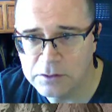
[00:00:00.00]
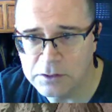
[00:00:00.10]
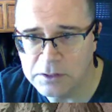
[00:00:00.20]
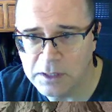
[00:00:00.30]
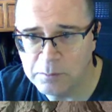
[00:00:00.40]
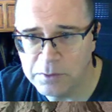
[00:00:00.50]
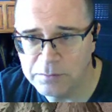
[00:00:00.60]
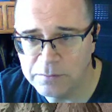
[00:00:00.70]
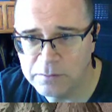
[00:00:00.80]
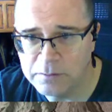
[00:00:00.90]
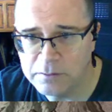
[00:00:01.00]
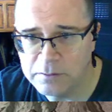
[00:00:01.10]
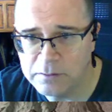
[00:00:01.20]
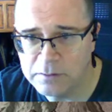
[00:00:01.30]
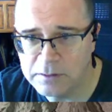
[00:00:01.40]
Just get a bit of
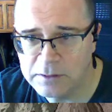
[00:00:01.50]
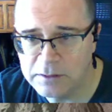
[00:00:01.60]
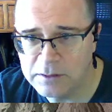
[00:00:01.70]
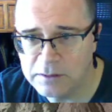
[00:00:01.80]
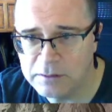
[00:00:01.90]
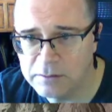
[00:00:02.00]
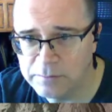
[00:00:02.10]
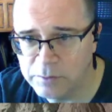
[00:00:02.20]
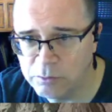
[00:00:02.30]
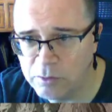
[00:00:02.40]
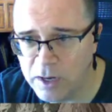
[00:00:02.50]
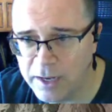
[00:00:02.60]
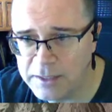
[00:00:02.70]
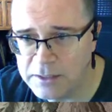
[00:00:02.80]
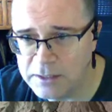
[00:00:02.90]

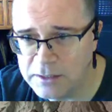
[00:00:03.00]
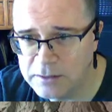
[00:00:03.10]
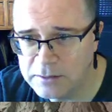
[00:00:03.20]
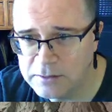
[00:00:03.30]
variety